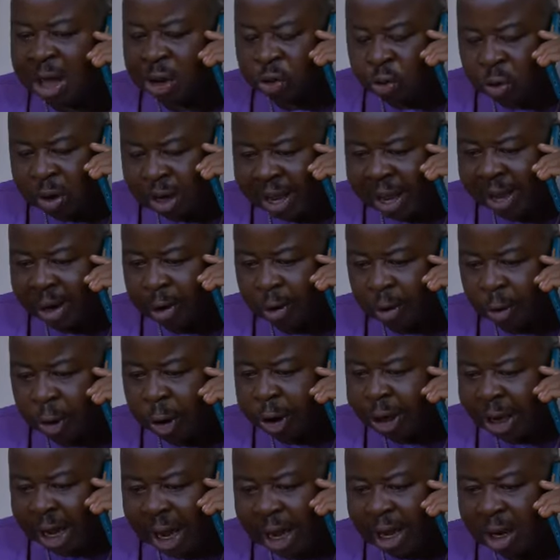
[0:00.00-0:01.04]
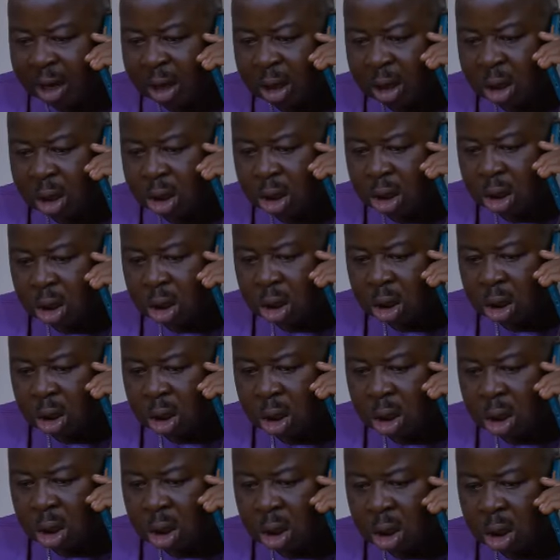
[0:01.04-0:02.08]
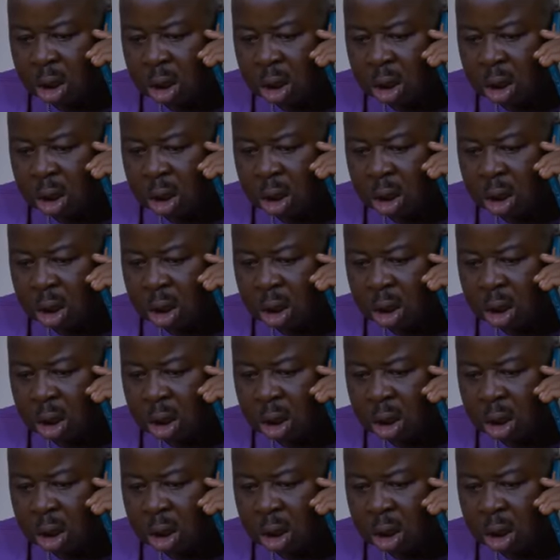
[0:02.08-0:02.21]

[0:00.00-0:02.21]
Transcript: She's all but a little girl, okay?